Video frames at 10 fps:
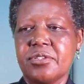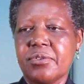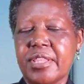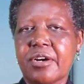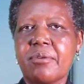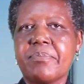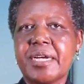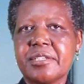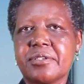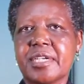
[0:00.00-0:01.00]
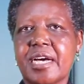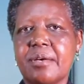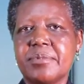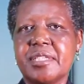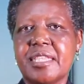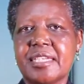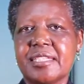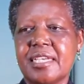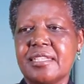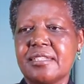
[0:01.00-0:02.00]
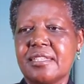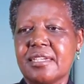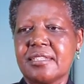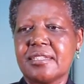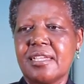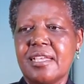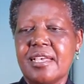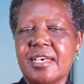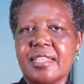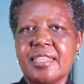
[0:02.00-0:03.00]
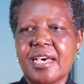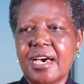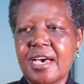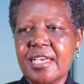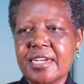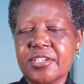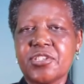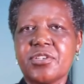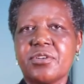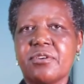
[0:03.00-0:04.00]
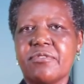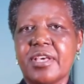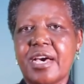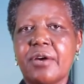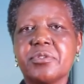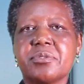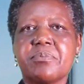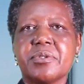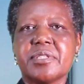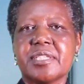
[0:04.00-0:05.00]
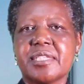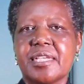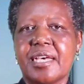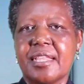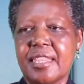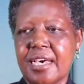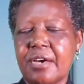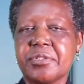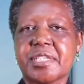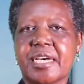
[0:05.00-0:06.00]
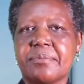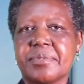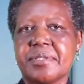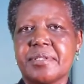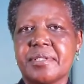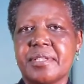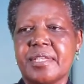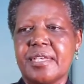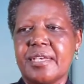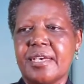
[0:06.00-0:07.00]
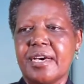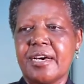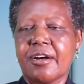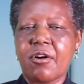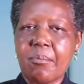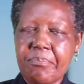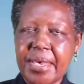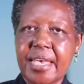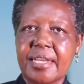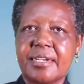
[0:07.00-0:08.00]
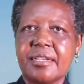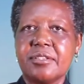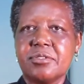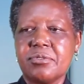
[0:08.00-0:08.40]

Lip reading: So the comparison comes in the sense that the ratio of the outputs and the outcomes are compared